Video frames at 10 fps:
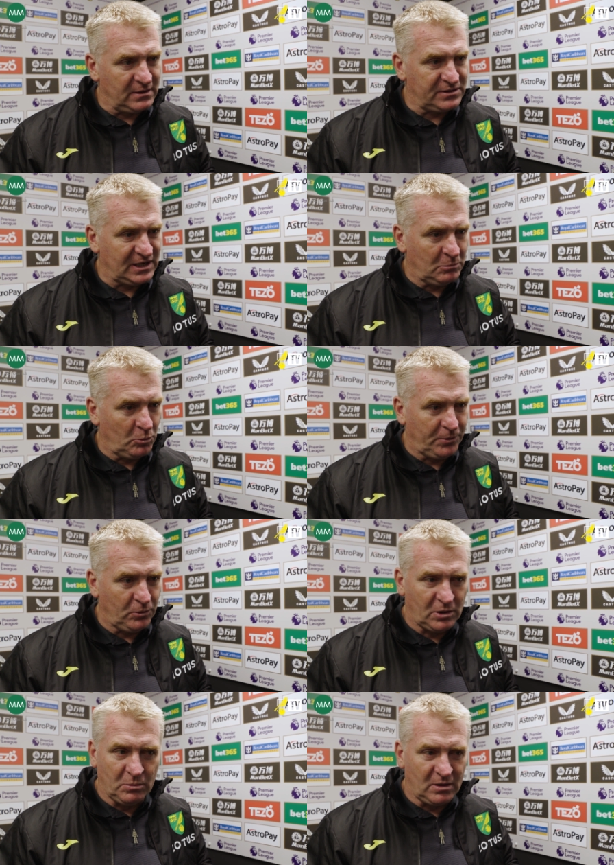than Teemu
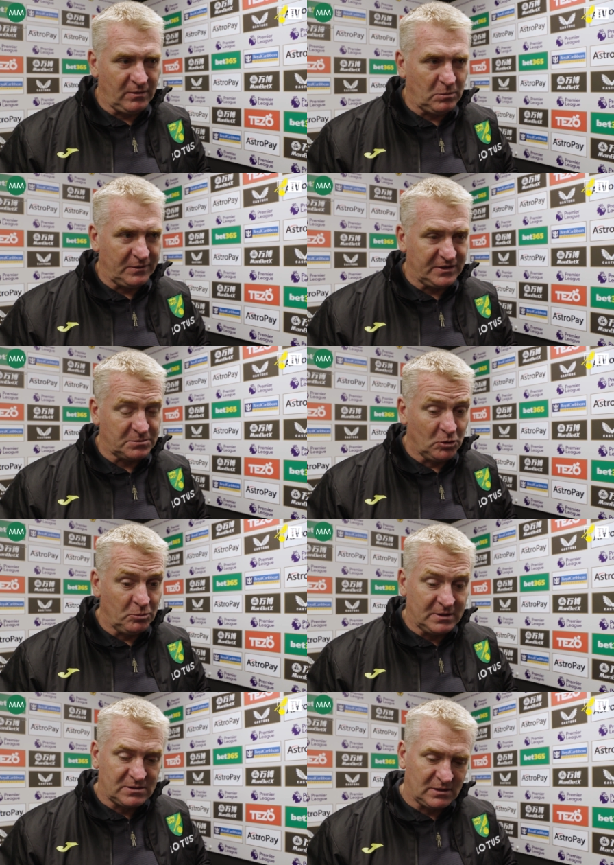Pukki with it, with his
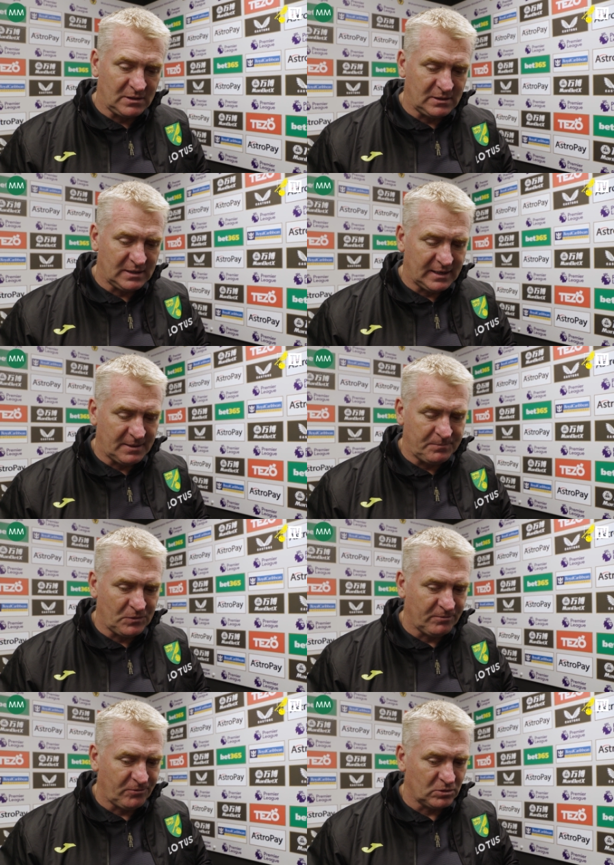movements, and um,
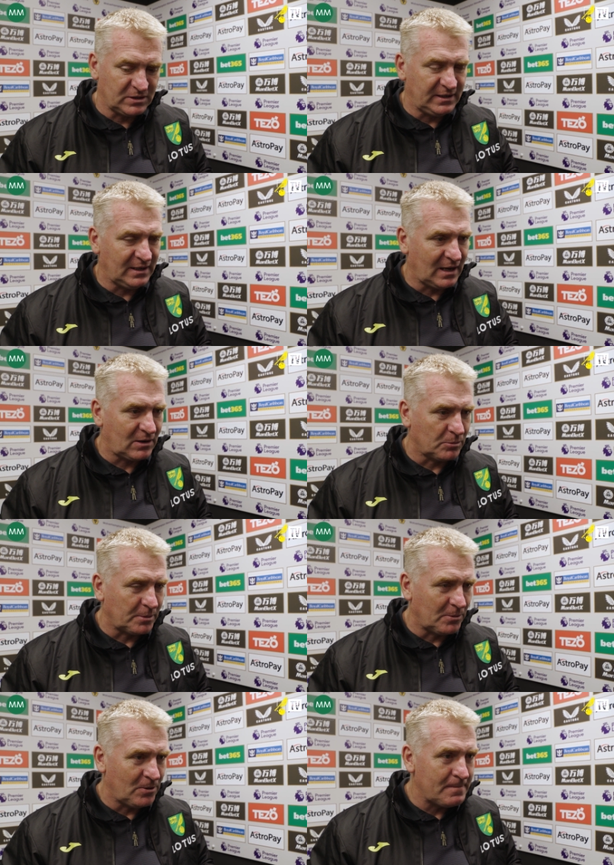unfortunately didn't get a
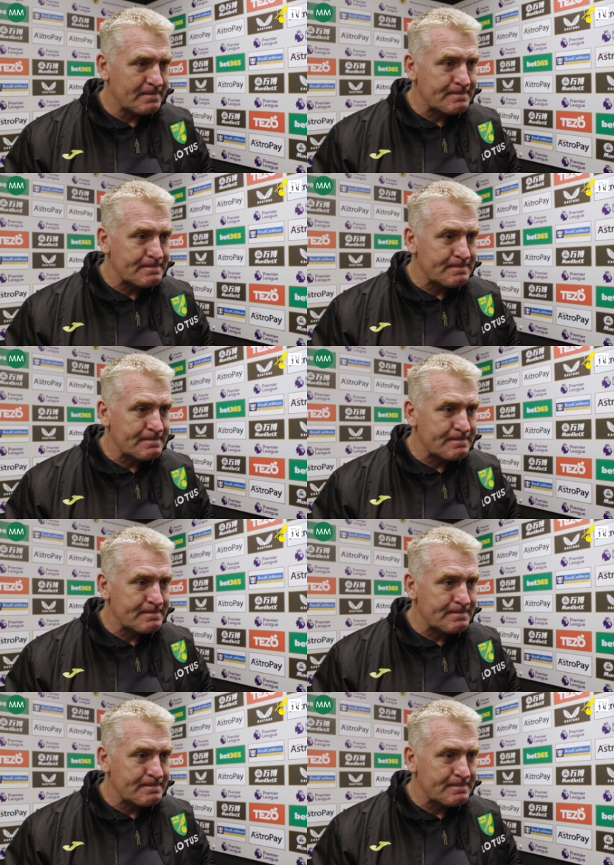couple more.